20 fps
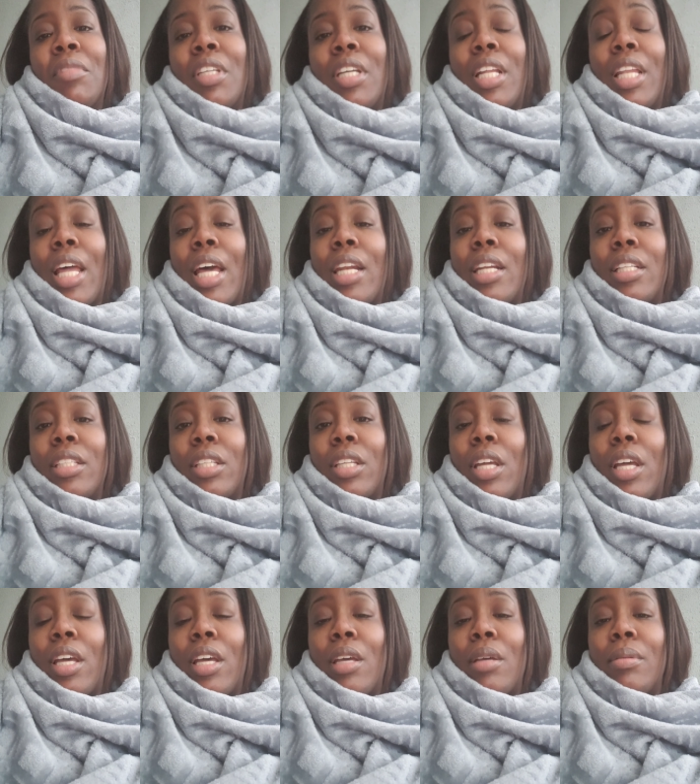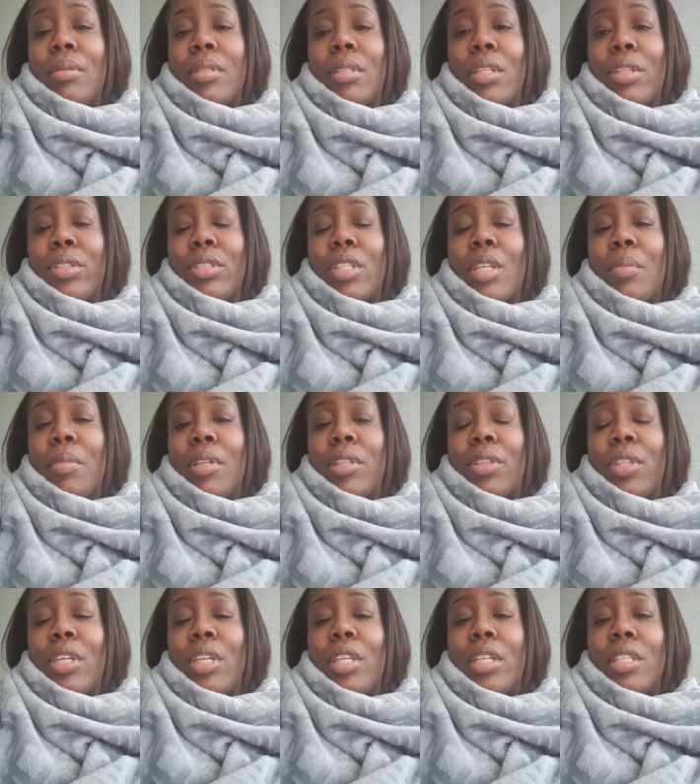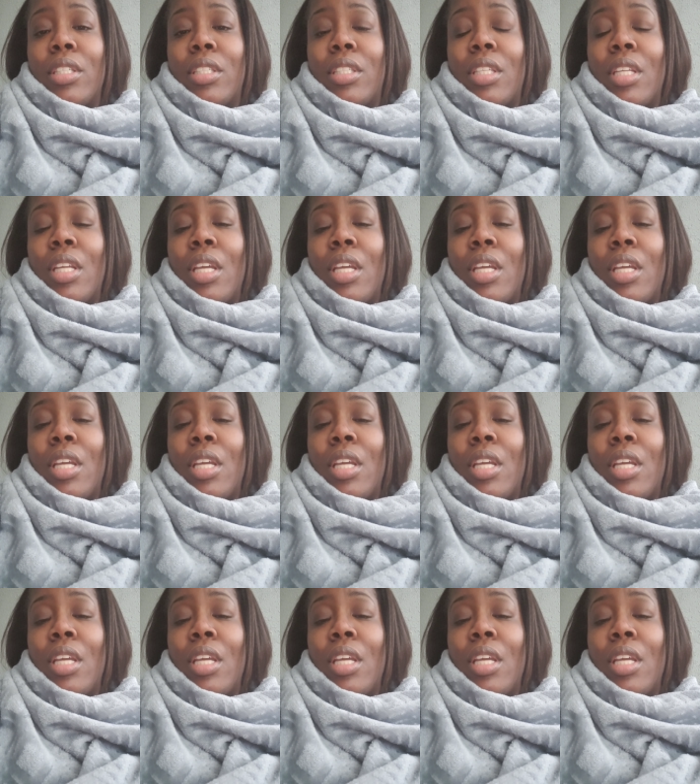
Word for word: a lot of the times, some of the things